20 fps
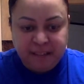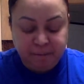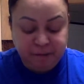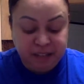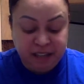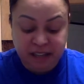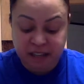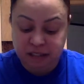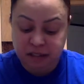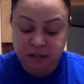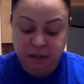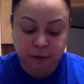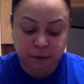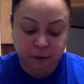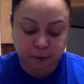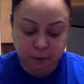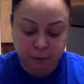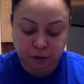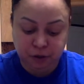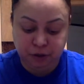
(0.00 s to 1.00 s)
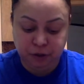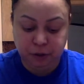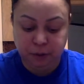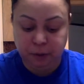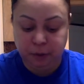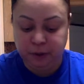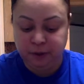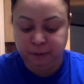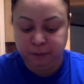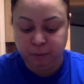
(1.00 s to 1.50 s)
That is the
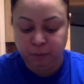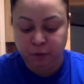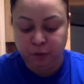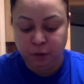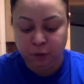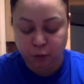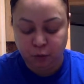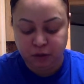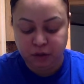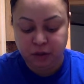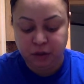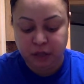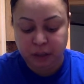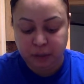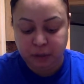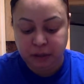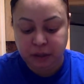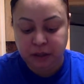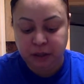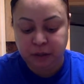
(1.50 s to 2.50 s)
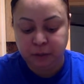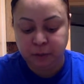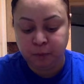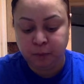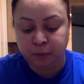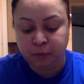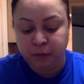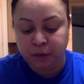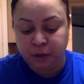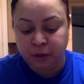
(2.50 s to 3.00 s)
unfortunate part. When something
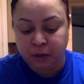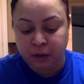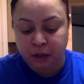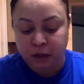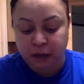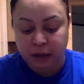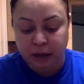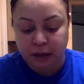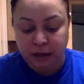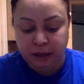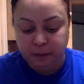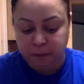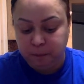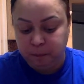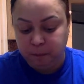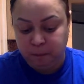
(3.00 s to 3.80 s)
like